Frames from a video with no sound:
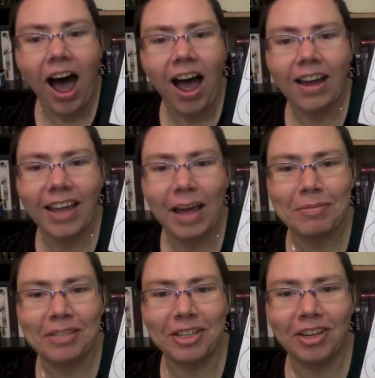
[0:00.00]
Captain
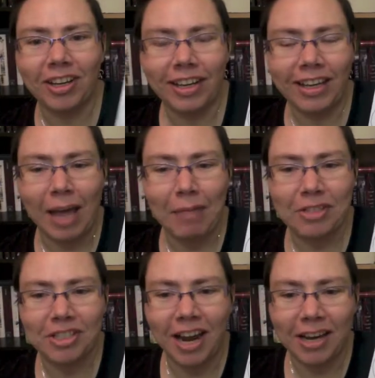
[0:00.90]
Hook and Captain
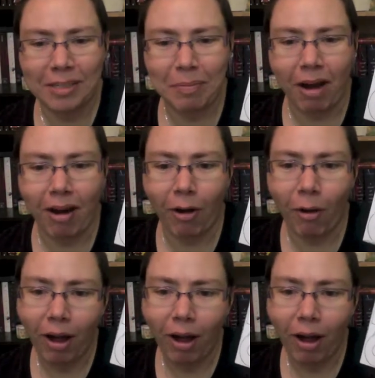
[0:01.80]
Jack Sparrow.